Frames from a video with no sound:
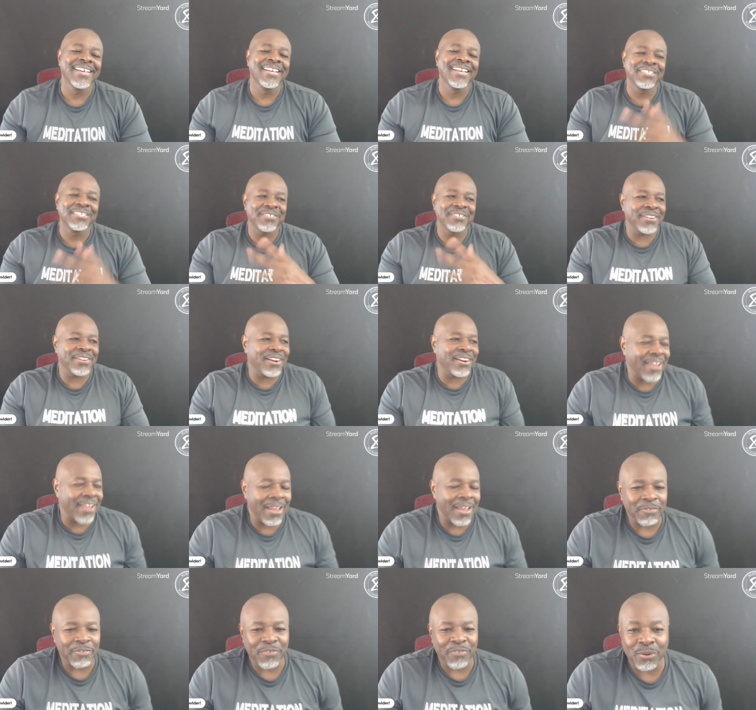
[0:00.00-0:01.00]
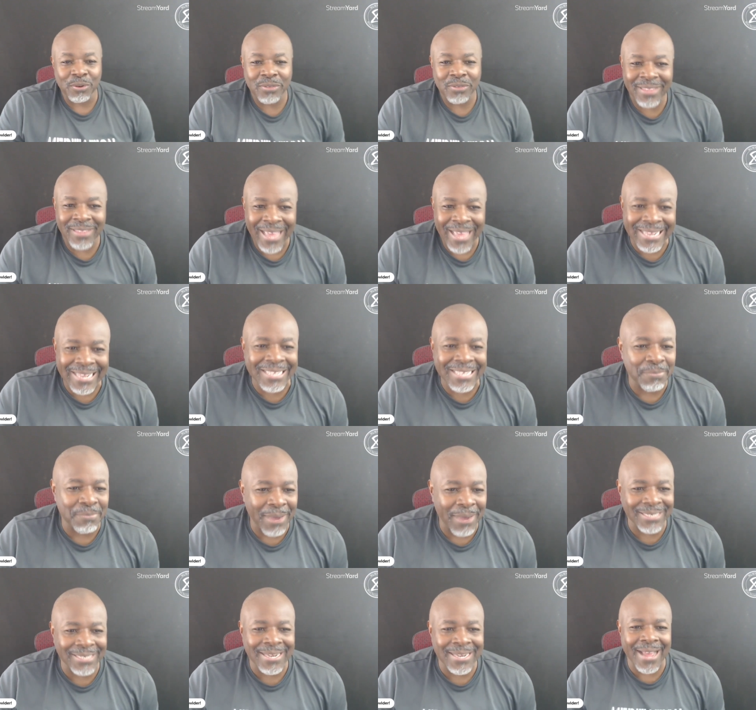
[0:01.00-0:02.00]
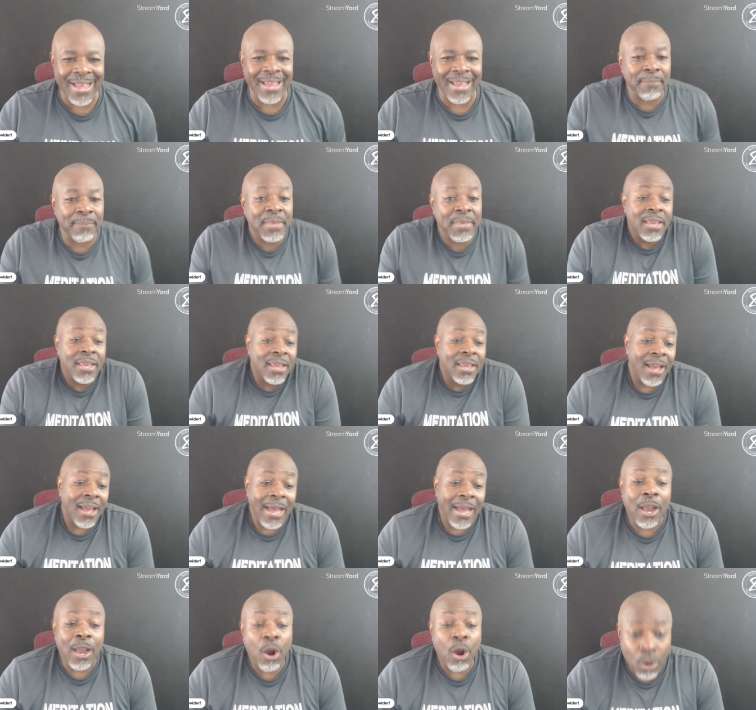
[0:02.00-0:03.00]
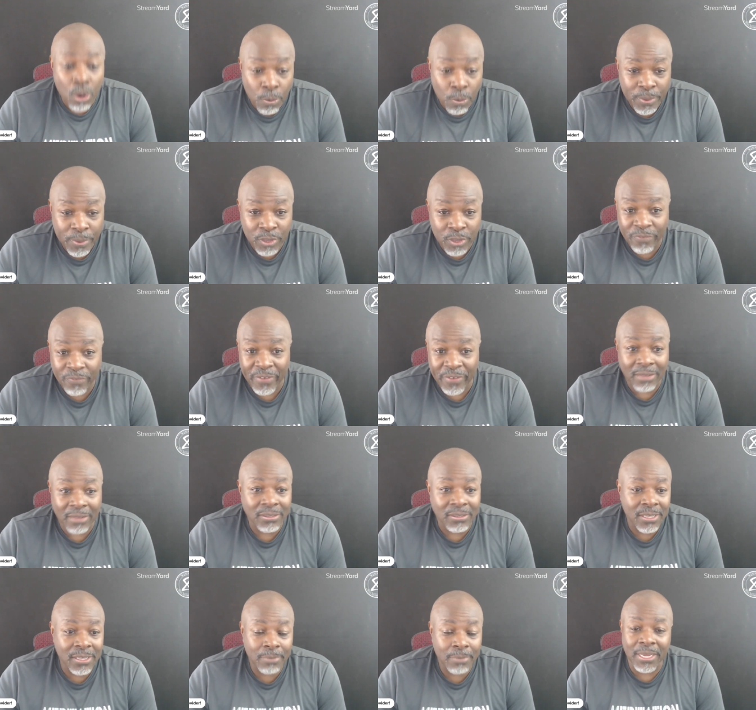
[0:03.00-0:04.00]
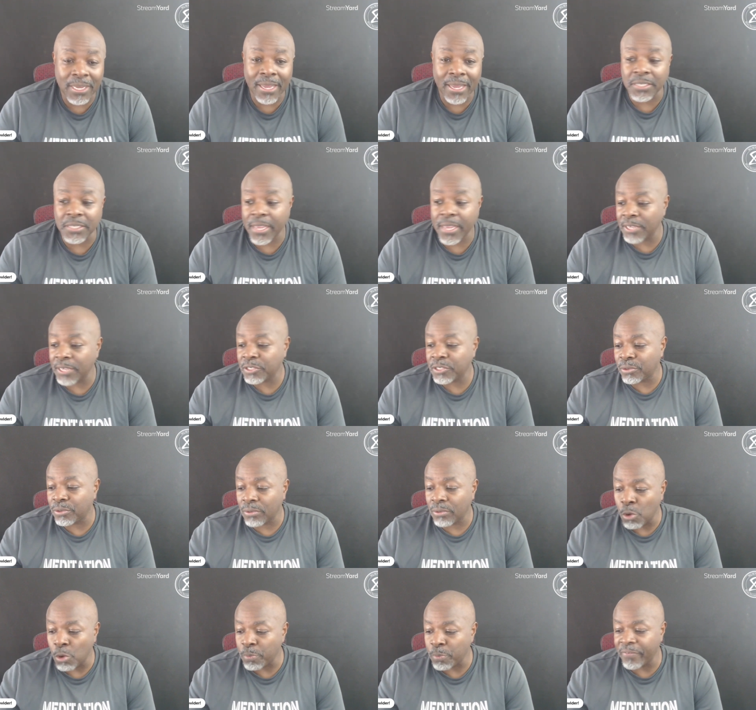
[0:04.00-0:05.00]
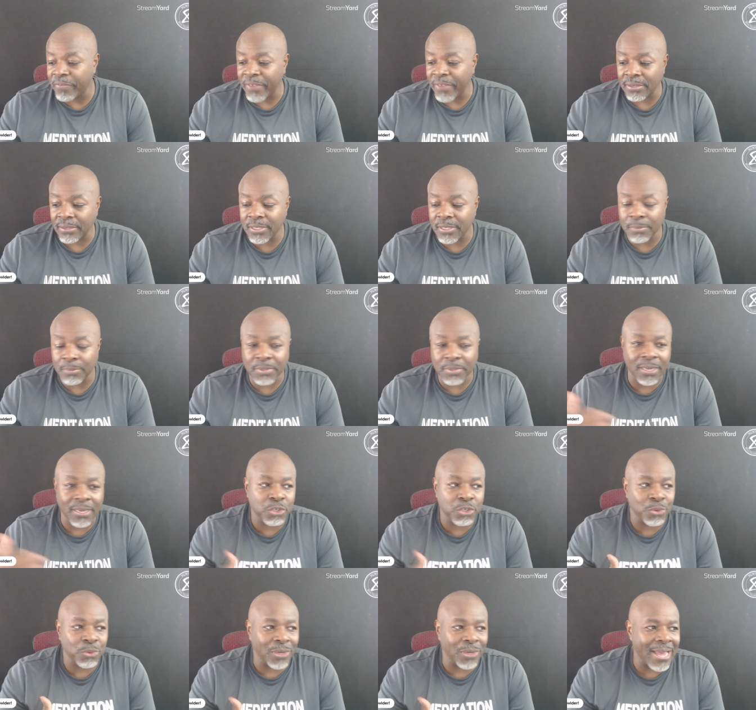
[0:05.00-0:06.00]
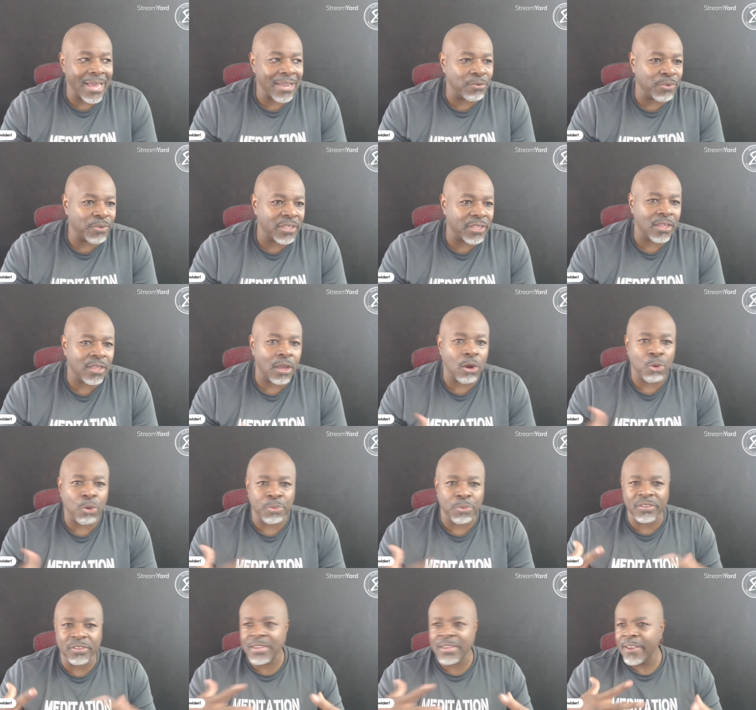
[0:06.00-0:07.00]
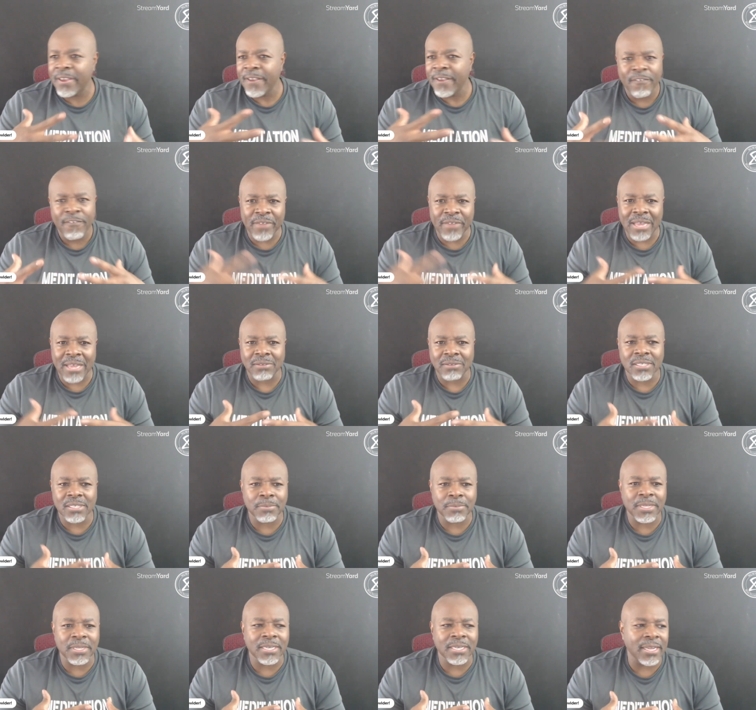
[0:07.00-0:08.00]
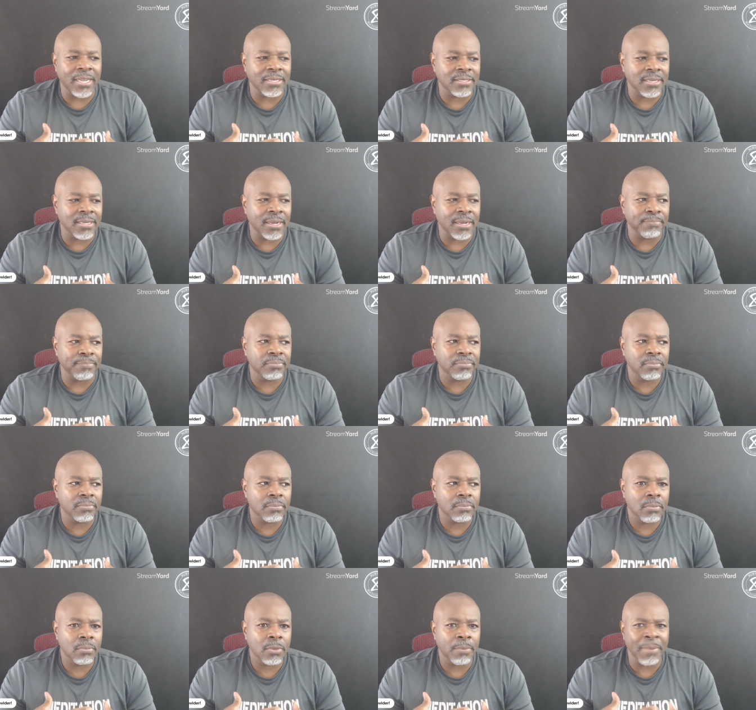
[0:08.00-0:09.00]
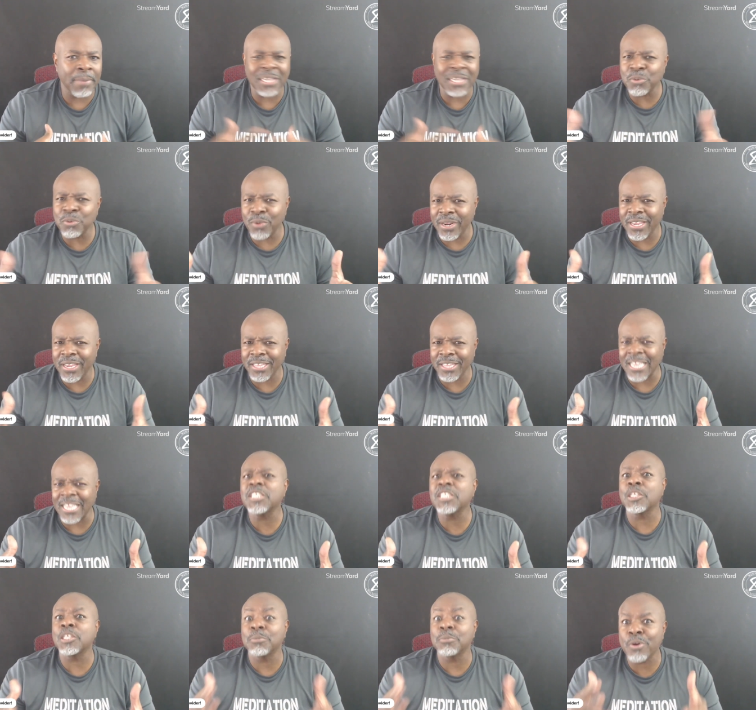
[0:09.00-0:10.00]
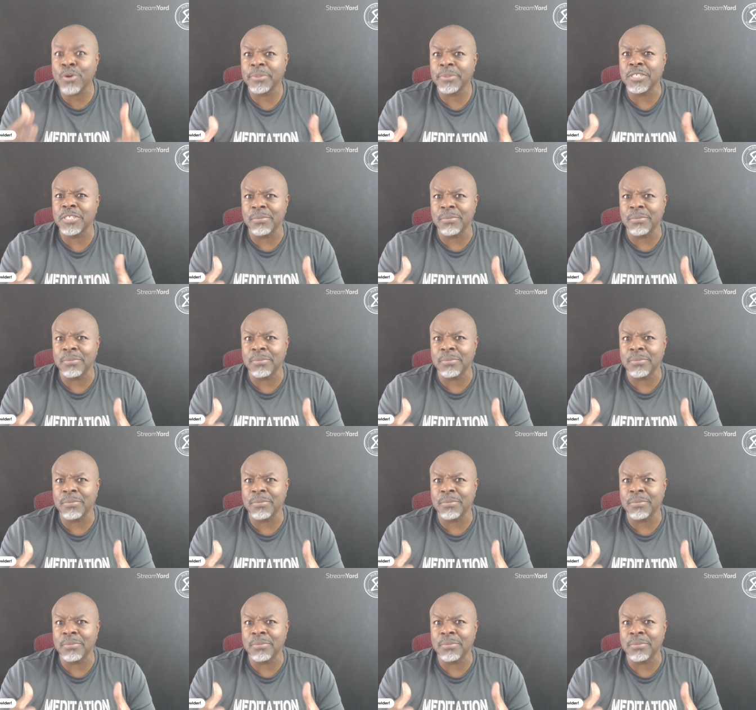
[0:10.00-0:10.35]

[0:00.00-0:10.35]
so there you have it, folks. That is my time. I hope you found something educational. Hope you found something that you align with. I hope you found something that um, makes you want to hit that subscription